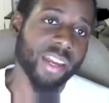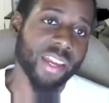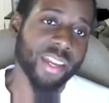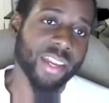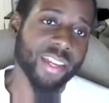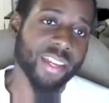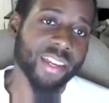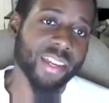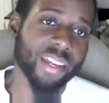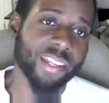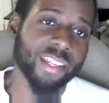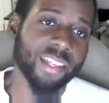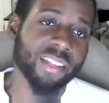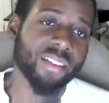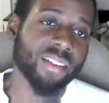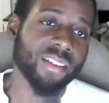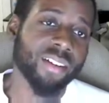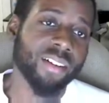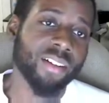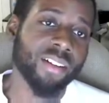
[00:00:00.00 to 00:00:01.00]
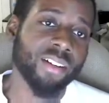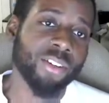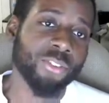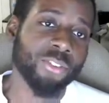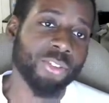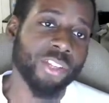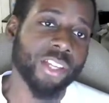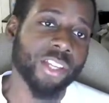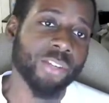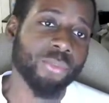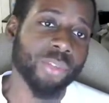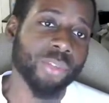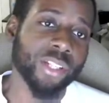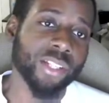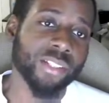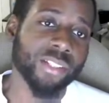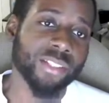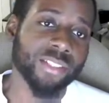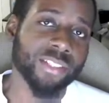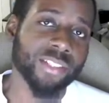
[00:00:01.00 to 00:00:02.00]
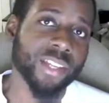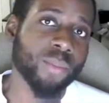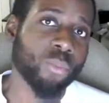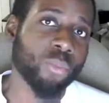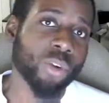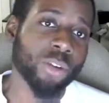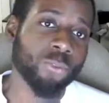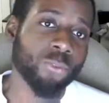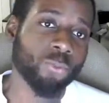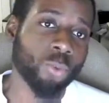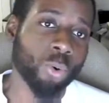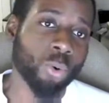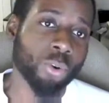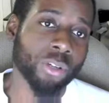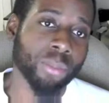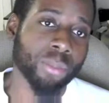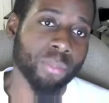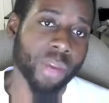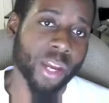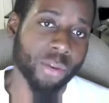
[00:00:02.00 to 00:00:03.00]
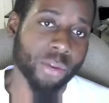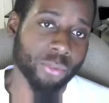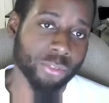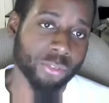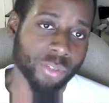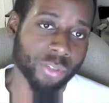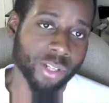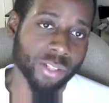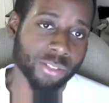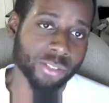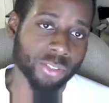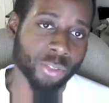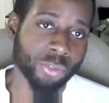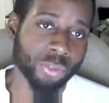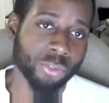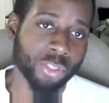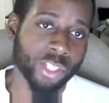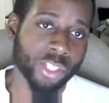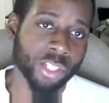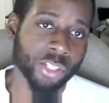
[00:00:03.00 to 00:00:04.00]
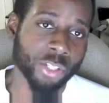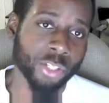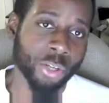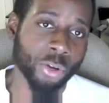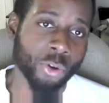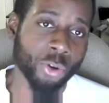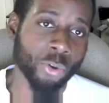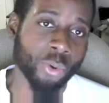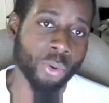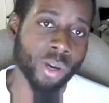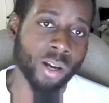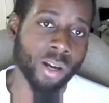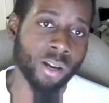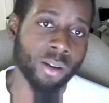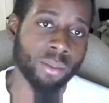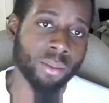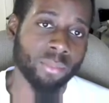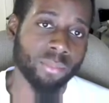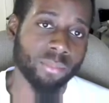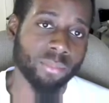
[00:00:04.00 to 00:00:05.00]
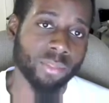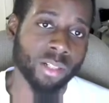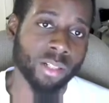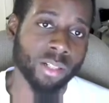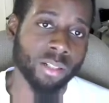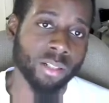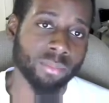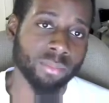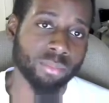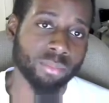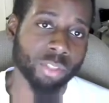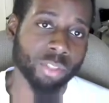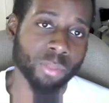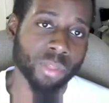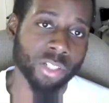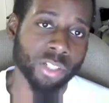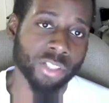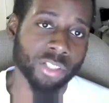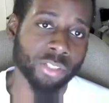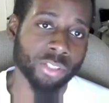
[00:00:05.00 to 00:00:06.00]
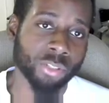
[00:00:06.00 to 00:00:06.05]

it can you can read it the same way forward and backwards, right? So you can go pretty much